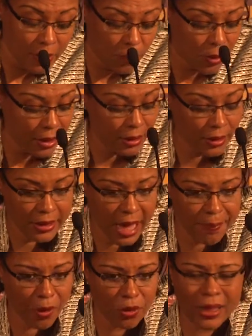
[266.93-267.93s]
Well, they
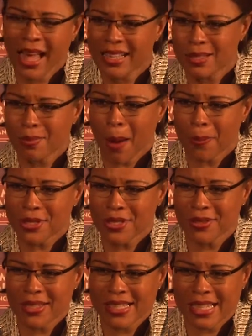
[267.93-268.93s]
both had some
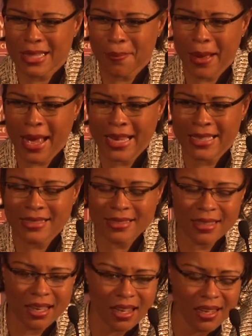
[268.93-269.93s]
opportunities in the paint,
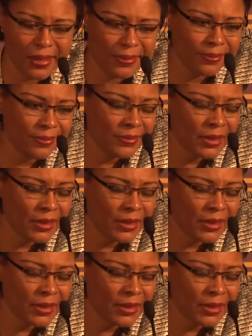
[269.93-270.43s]
and